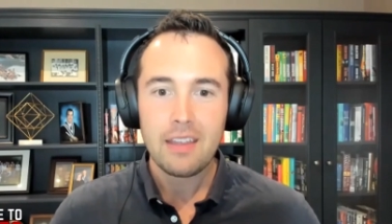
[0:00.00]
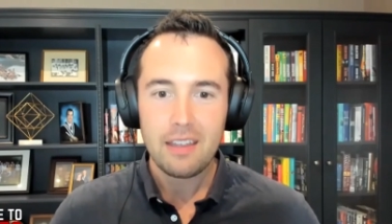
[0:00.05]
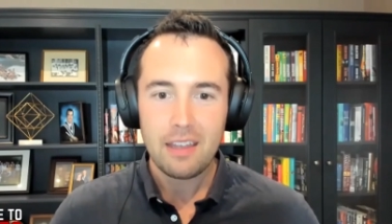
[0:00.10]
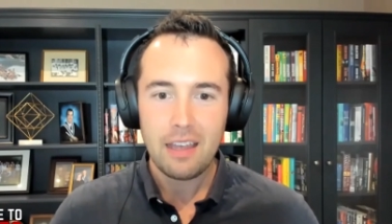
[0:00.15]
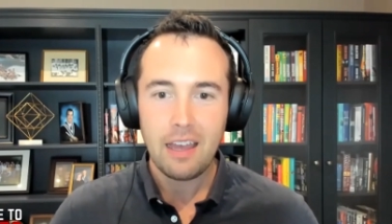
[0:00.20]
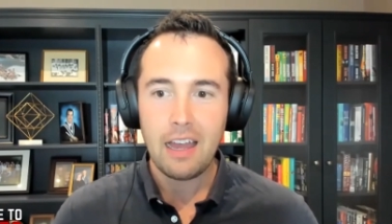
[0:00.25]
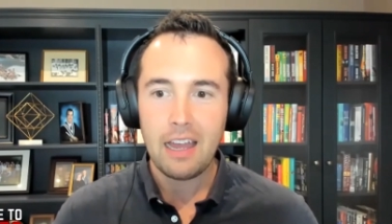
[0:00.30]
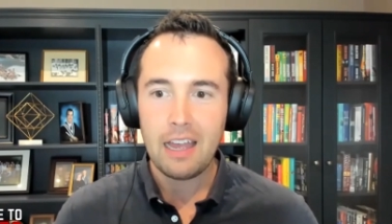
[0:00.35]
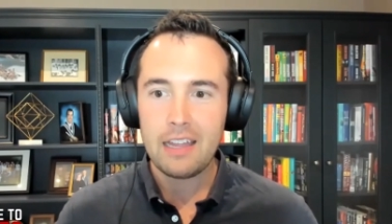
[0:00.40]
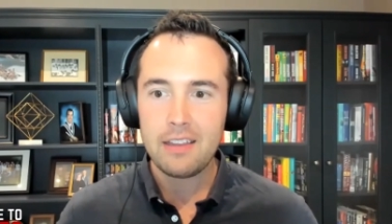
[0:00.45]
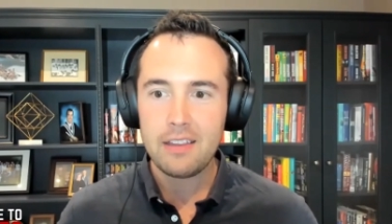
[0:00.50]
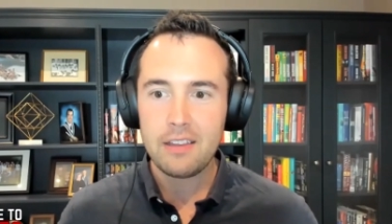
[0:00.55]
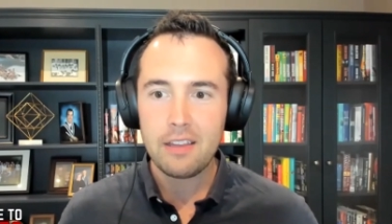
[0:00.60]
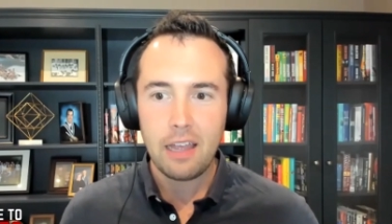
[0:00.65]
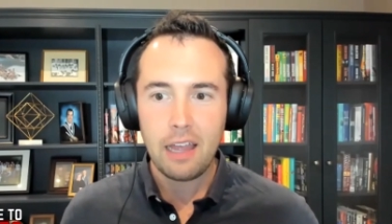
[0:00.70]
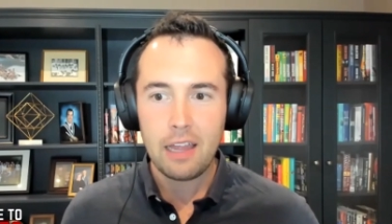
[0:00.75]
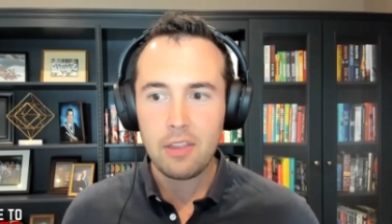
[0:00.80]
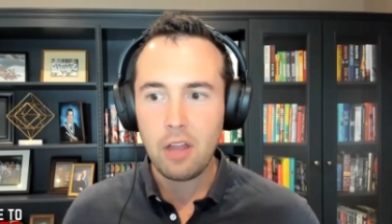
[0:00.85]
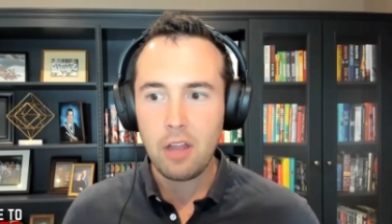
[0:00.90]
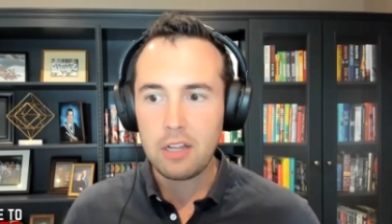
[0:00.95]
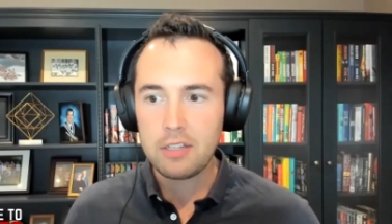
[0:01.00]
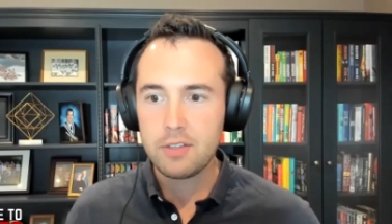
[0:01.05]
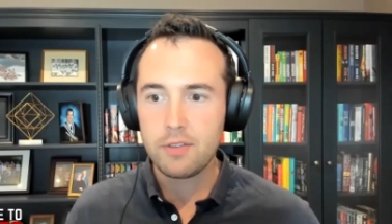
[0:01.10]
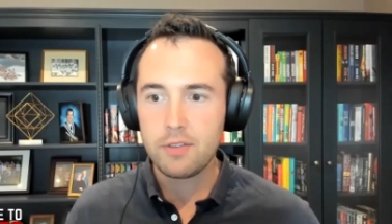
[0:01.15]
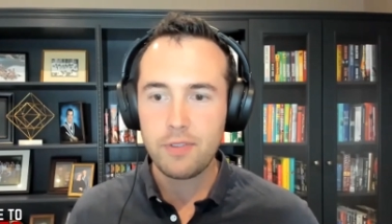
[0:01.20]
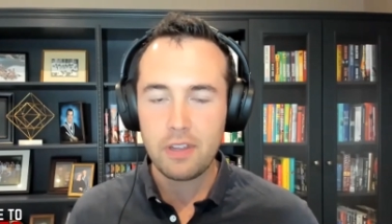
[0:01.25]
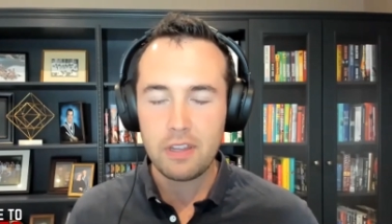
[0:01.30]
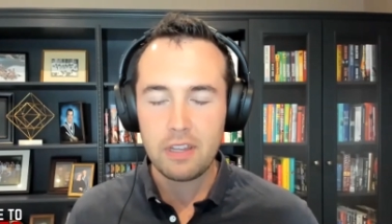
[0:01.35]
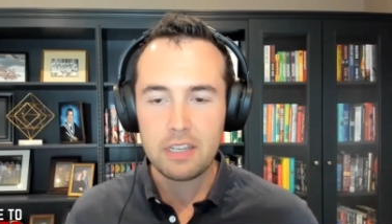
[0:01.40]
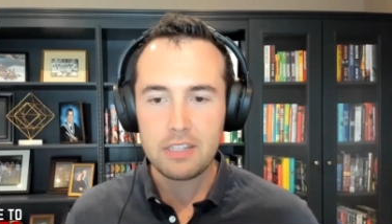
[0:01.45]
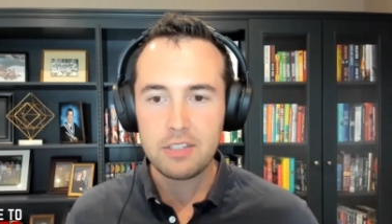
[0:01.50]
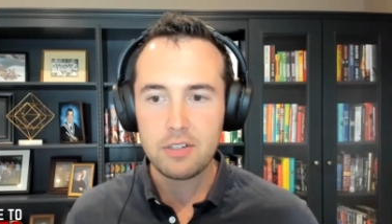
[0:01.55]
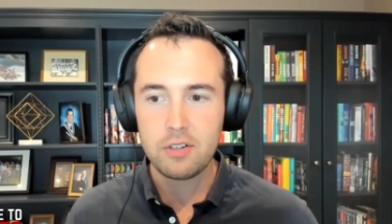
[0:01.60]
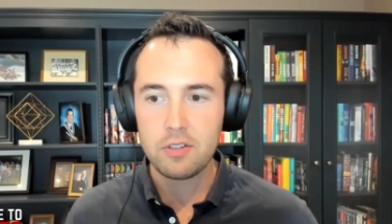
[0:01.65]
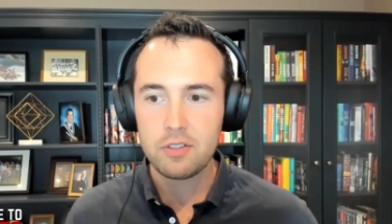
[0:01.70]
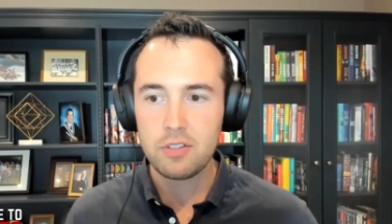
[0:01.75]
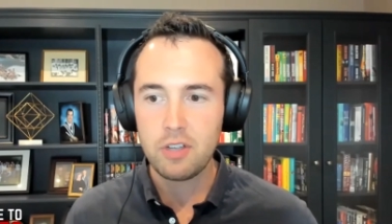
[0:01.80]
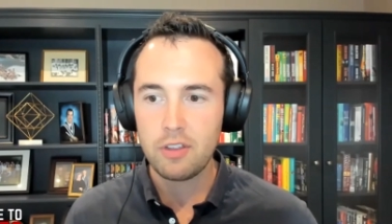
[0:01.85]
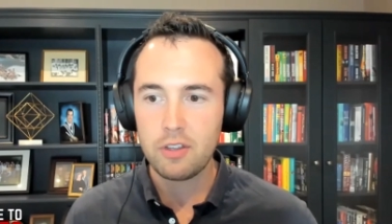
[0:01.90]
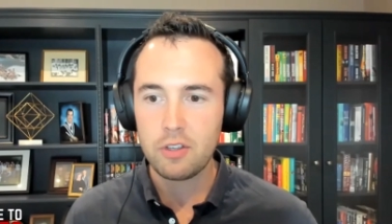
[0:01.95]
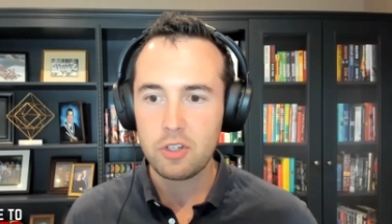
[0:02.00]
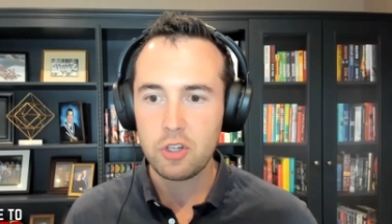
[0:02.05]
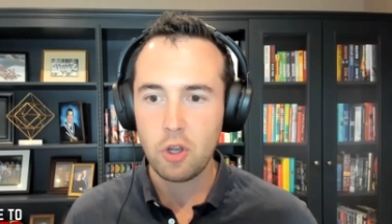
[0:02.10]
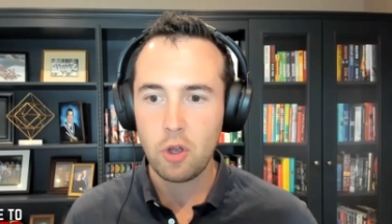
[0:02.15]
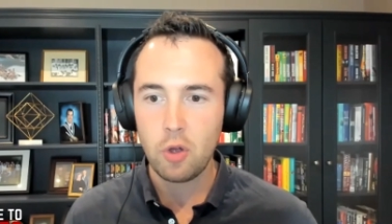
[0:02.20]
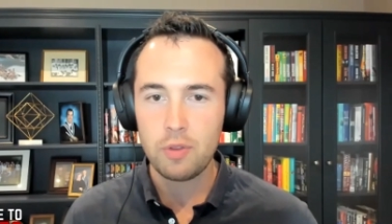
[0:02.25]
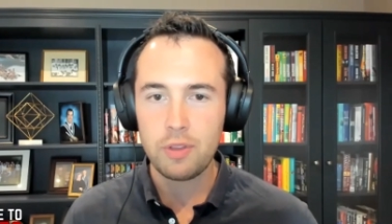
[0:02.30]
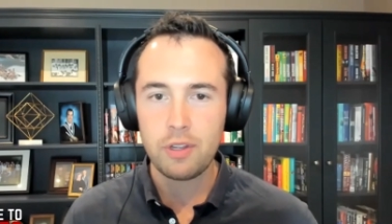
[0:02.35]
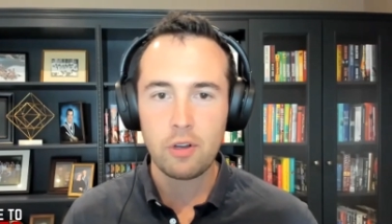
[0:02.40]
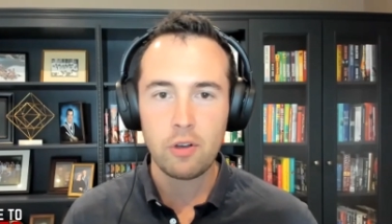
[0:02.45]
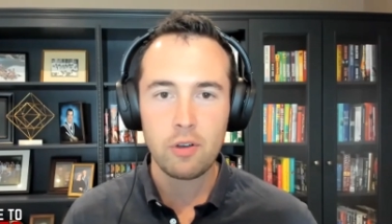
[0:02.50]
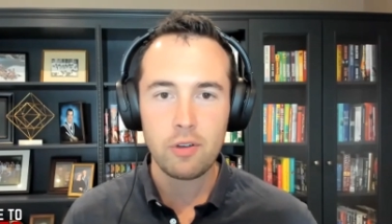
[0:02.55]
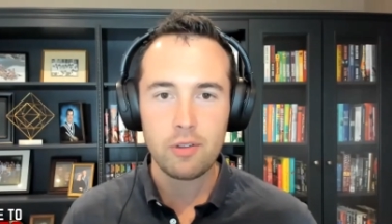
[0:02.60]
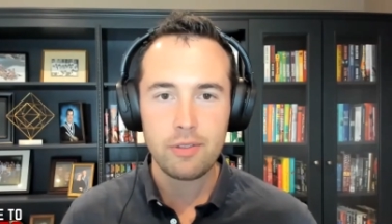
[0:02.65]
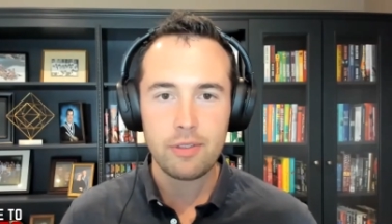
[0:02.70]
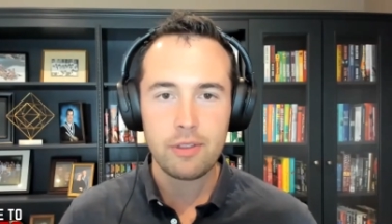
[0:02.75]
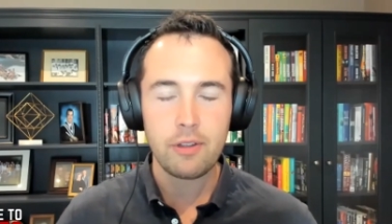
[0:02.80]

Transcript: Yeah, and and lots of the listeners on the show they're